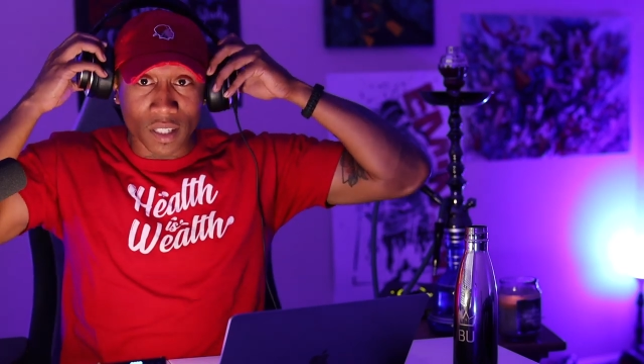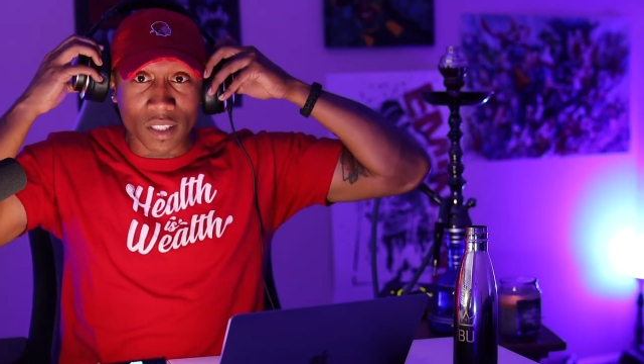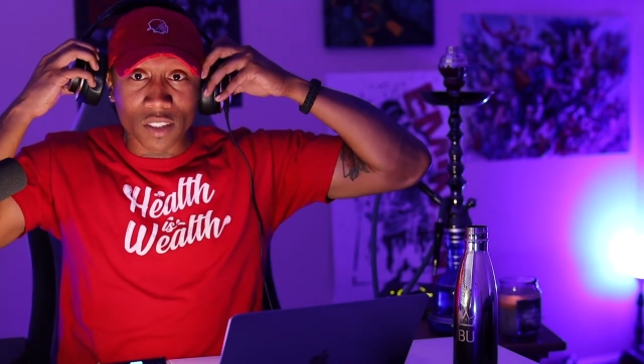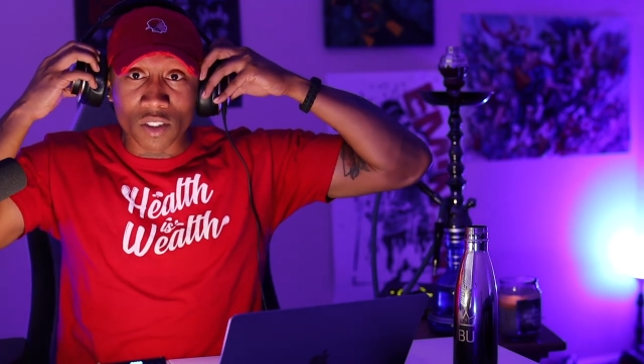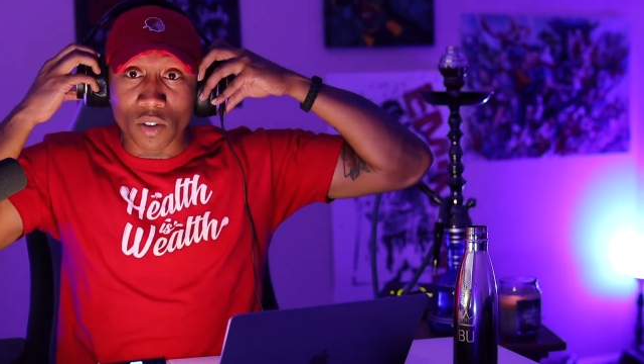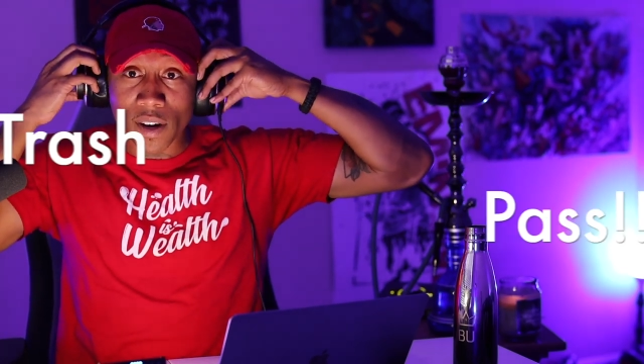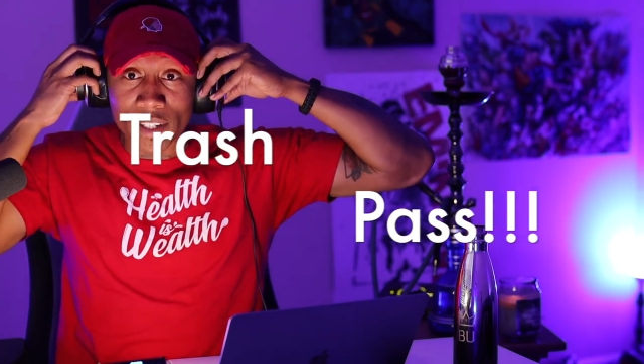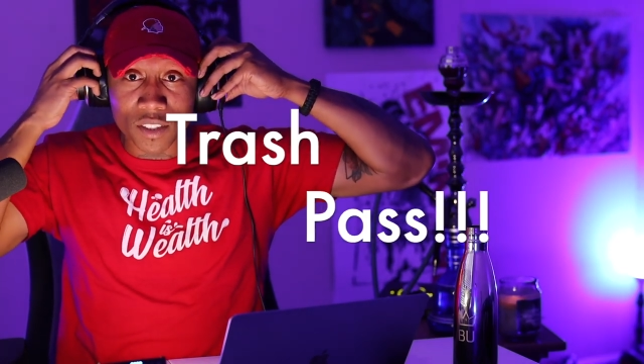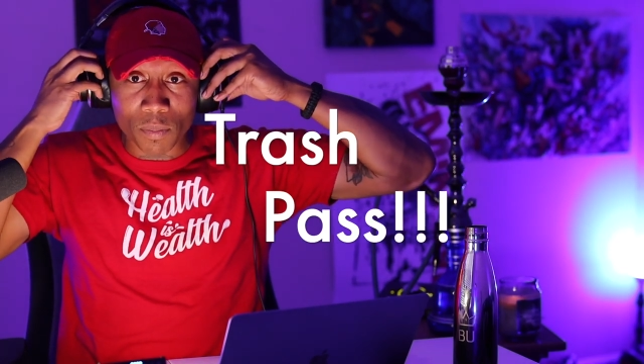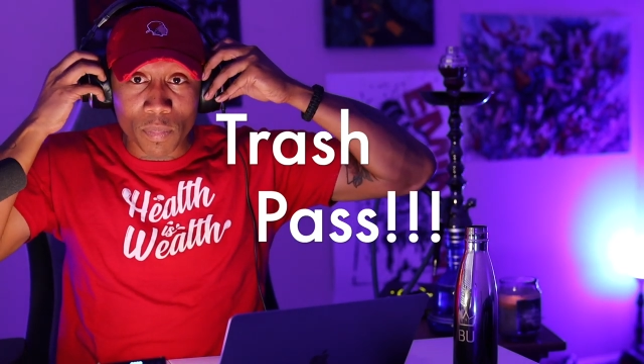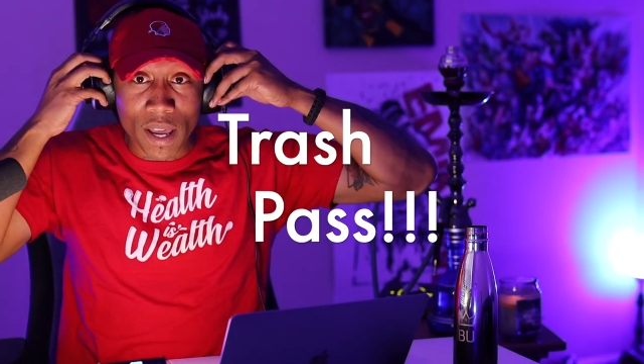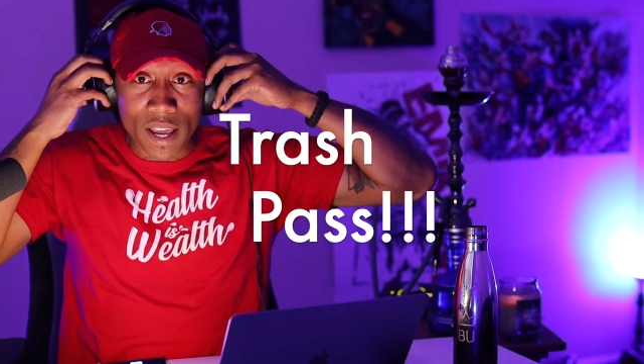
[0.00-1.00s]
This trash
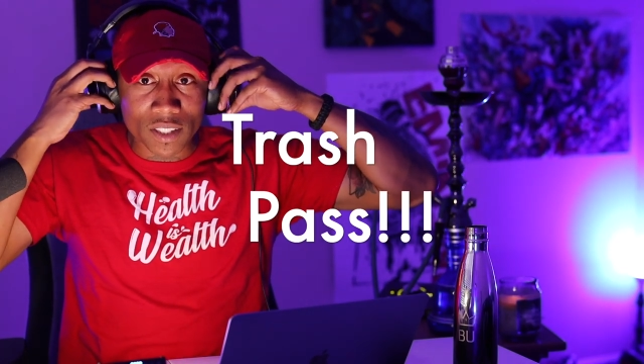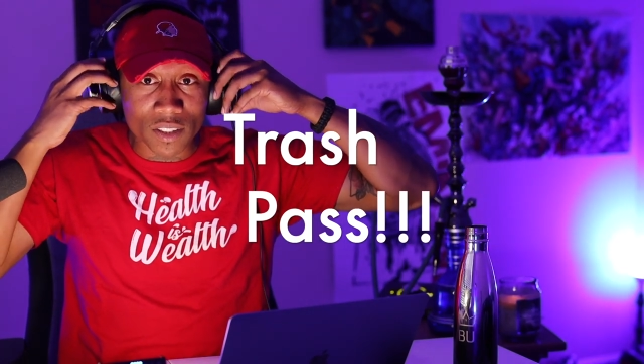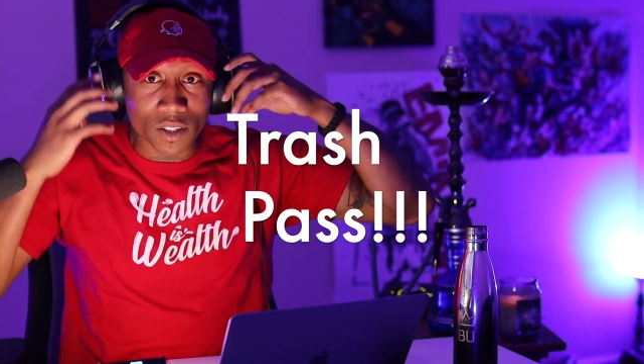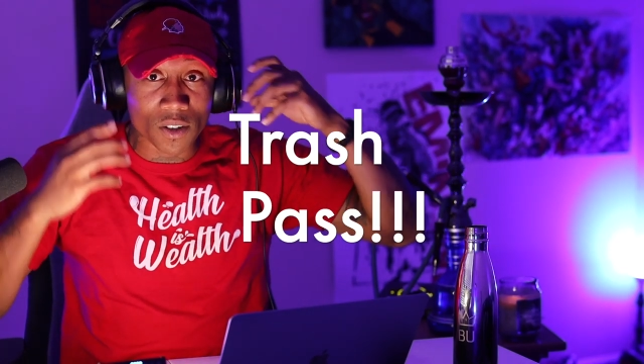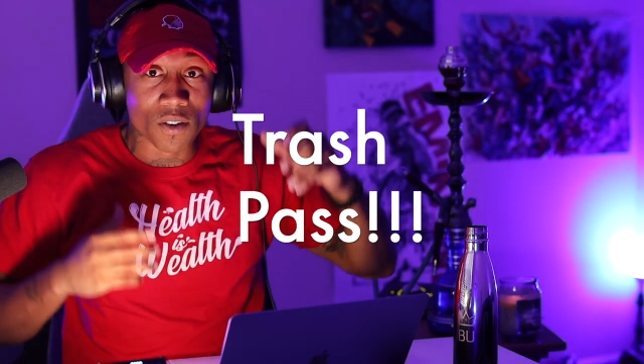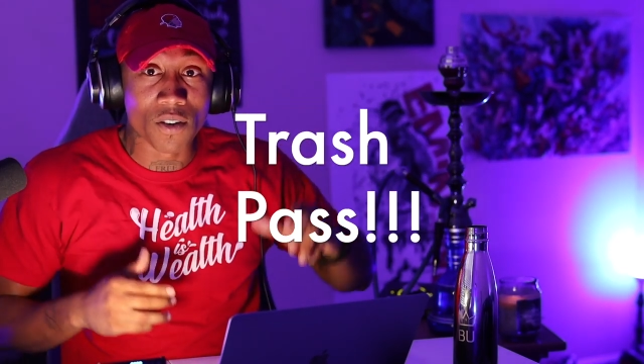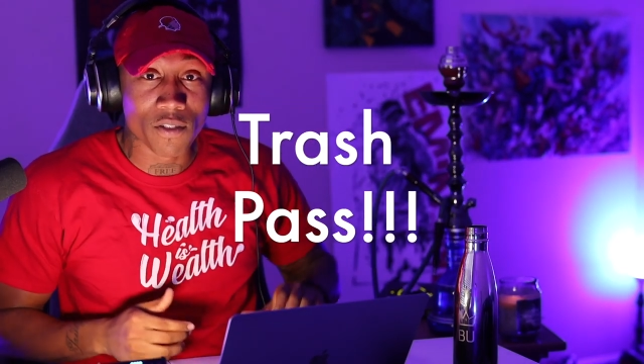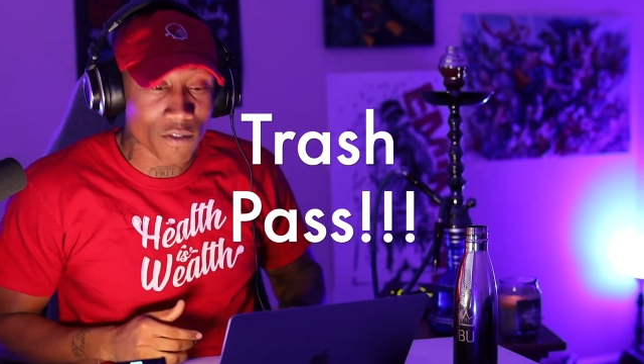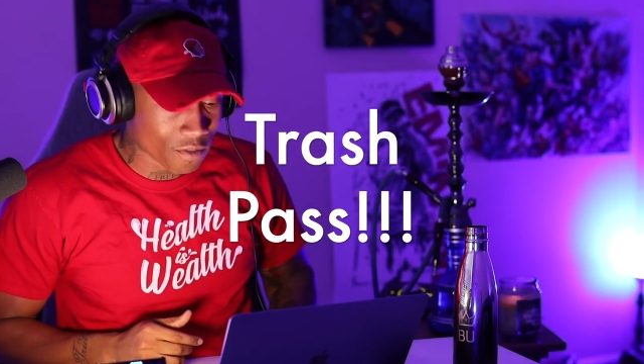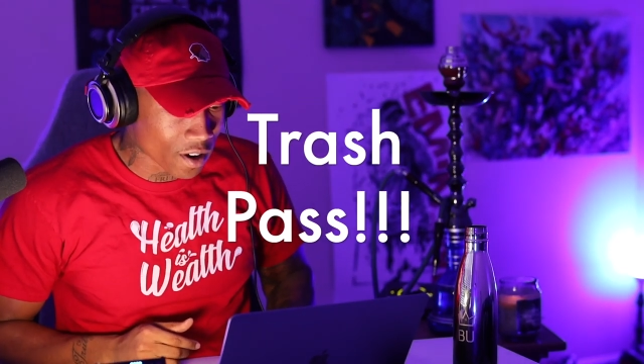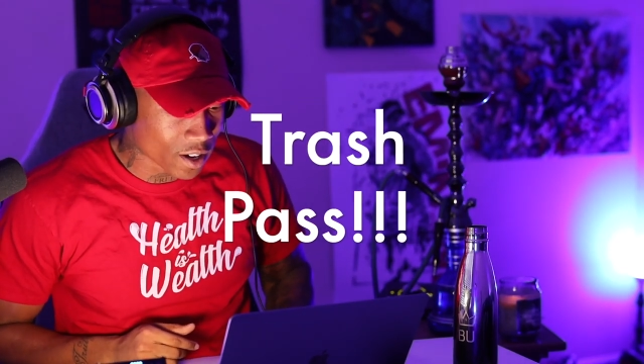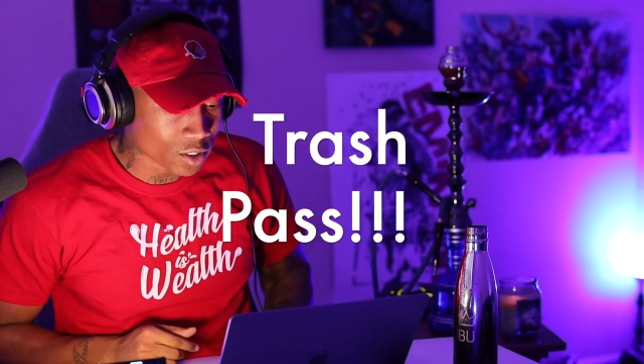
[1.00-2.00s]
of past, though.
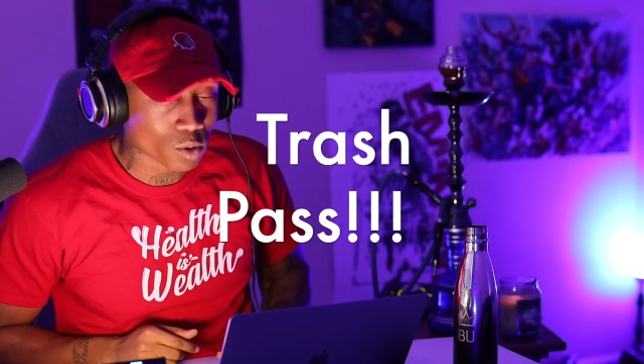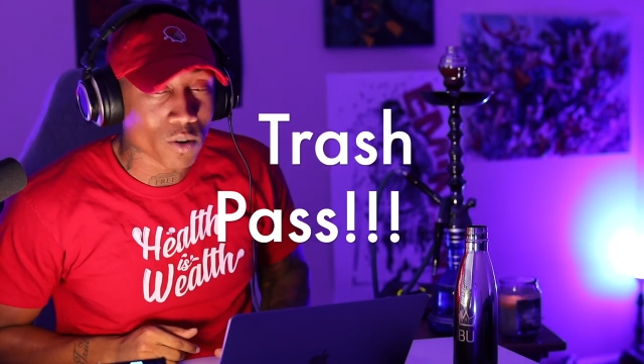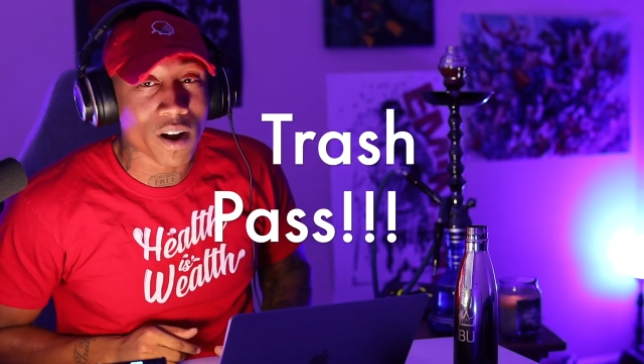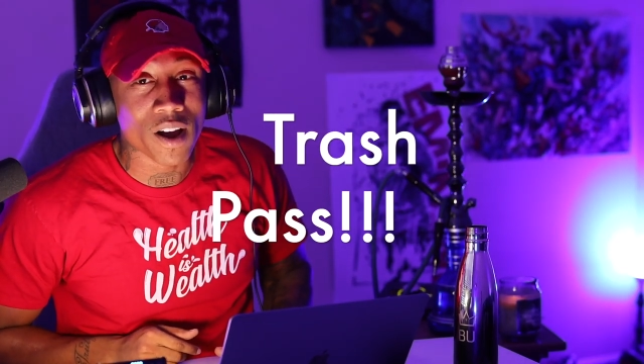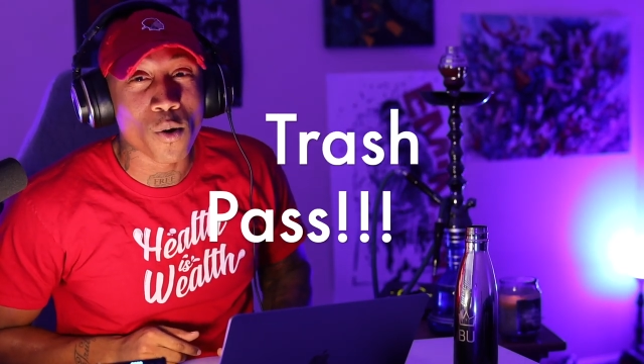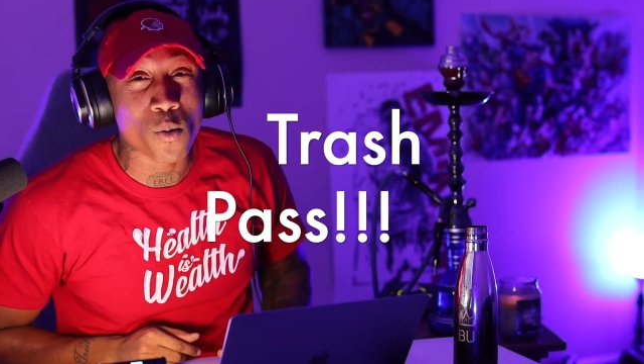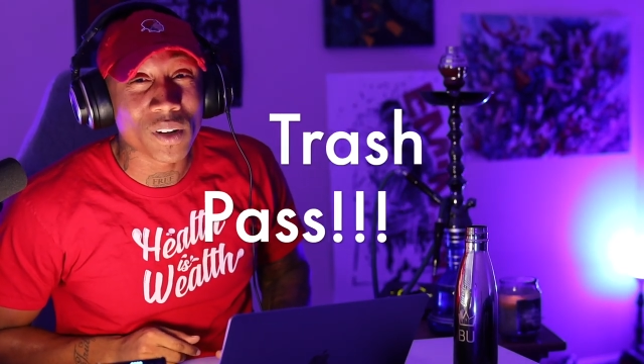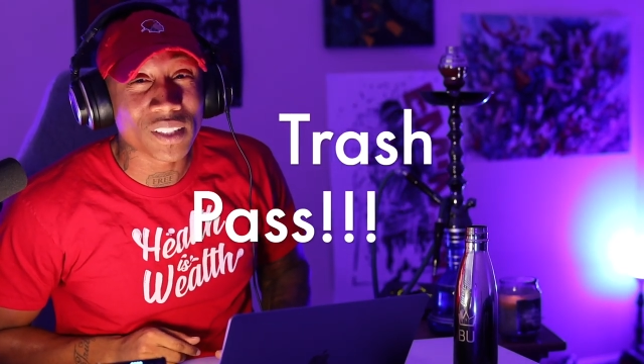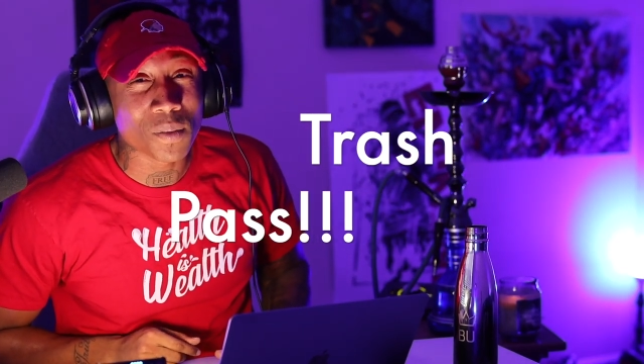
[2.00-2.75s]
Fire Squad.